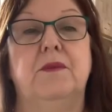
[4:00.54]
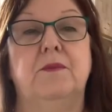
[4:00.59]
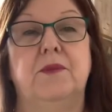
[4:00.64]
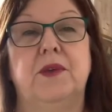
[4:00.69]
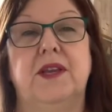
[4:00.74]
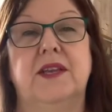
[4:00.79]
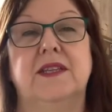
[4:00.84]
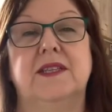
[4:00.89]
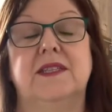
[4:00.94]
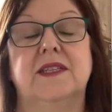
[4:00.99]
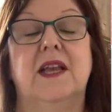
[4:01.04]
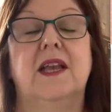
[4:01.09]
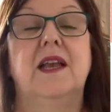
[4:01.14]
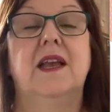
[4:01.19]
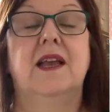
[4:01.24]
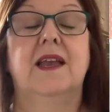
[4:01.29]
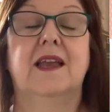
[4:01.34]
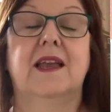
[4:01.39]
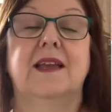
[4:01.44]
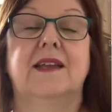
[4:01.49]
because
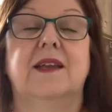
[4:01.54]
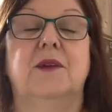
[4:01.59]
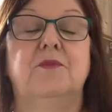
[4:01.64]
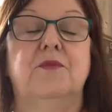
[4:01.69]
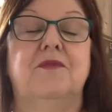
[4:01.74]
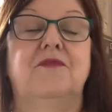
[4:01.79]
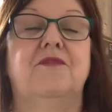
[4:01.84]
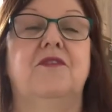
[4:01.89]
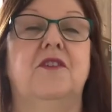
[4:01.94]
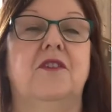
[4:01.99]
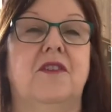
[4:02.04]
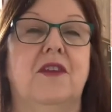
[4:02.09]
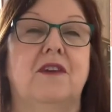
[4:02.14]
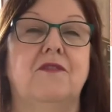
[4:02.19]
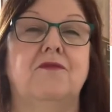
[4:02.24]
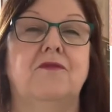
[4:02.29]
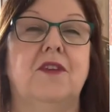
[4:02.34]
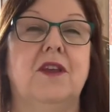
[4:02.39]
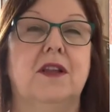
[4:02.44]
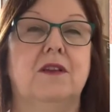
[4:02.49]
again, I prefer that
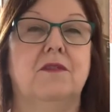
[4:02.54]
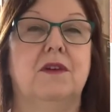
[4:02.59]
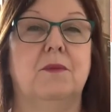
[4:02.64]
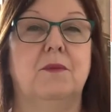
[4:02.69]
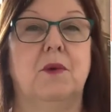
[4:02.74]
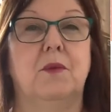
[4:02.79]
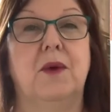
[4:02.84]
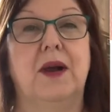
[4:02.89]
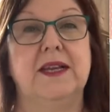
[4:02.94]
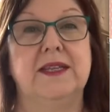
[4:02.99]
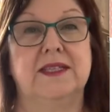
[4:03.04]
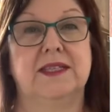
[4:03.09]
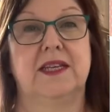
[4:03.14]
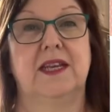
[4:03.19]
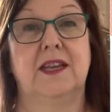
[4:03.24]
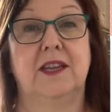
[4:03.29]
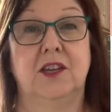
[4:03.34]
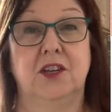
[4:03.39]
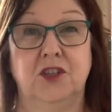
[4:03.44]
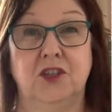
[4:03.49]
feel around my waist. I
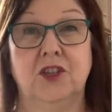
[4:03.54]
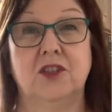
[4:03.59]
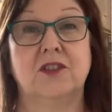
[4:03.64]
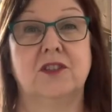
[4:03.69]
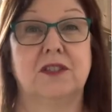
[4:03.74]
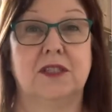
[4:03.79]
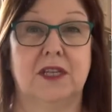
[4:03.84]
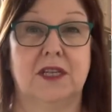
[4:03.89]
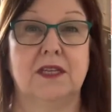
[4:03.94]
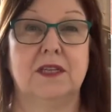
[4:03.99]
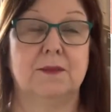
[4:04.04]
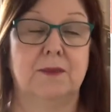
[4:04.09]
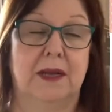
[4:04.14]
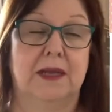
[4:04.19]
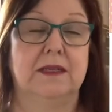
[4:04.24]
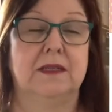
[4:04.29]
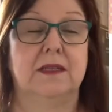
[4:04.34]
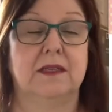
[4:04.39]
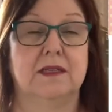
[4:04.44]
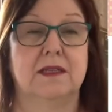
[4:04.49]
can adjust it
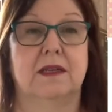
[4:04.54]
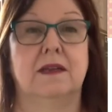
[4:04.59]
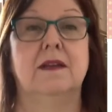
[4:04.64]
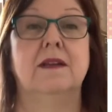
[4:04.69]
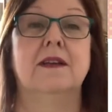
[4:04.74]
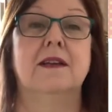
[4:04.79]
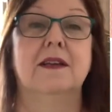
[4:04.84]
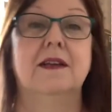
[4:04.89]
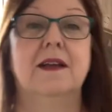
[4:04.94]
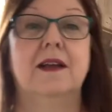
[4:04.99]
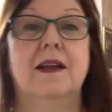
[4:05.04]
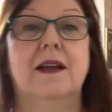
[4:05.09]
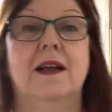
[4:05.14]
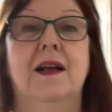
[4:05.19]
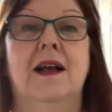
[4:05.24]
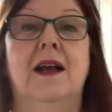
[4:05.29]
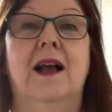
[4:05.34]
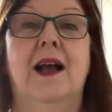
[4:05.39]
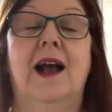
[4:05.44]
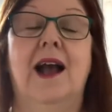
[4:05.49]
depending to
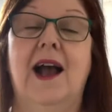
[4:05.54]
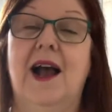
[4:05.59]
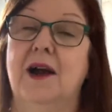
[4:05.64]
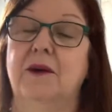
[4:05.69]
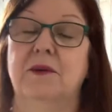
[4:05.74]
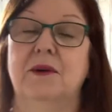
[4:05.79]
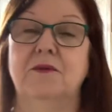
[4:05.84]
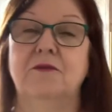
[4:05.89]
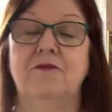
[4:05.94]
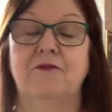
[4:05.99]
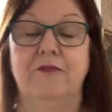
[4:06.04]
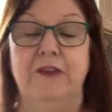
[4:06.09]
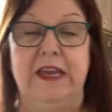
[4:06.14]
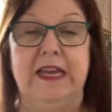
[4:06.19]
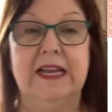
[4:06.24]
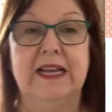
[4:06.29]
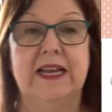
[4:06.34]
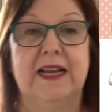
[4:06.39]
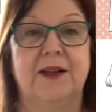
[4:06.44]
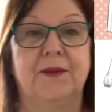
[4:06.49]
how I'm
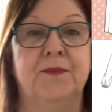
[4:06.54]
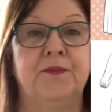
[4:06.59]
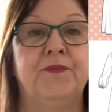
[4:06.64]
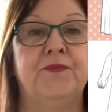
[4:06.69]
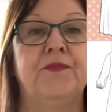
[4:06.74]
feeling.